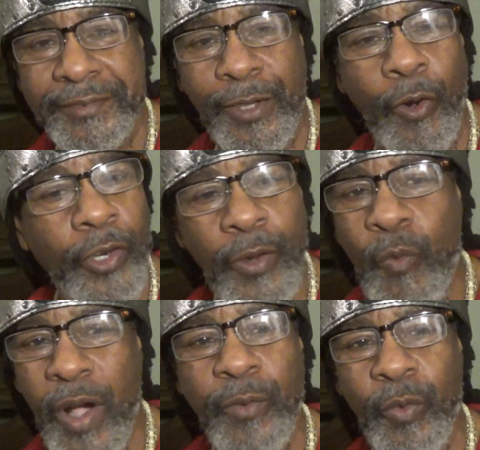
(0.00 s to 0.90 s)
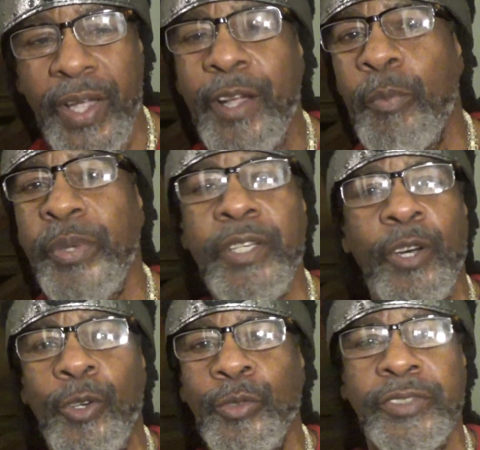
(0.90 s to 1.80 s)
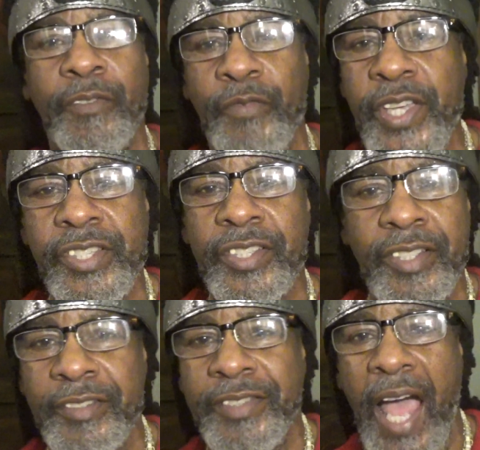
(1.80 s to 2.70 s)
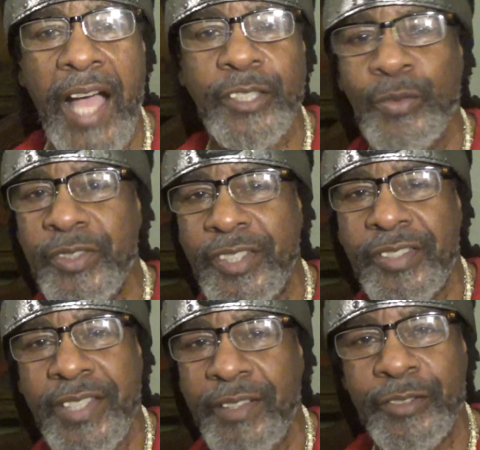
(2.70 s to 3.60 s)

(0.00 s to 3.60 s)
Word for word: Only one way. Ain't gonna be no division and doctrines, this, that, and the